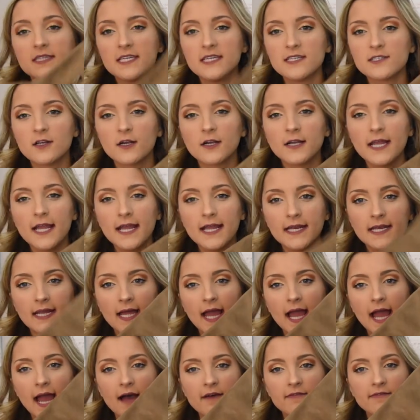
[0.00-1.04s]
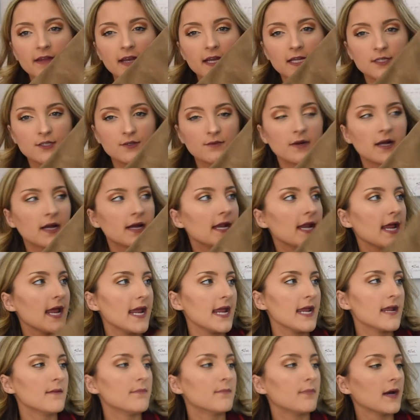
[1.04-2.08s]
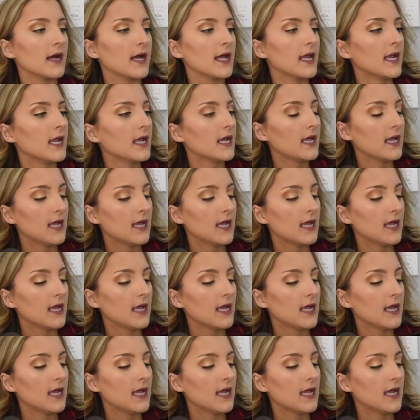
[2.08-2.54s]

These are an eight and a half, and I do wear an eight, but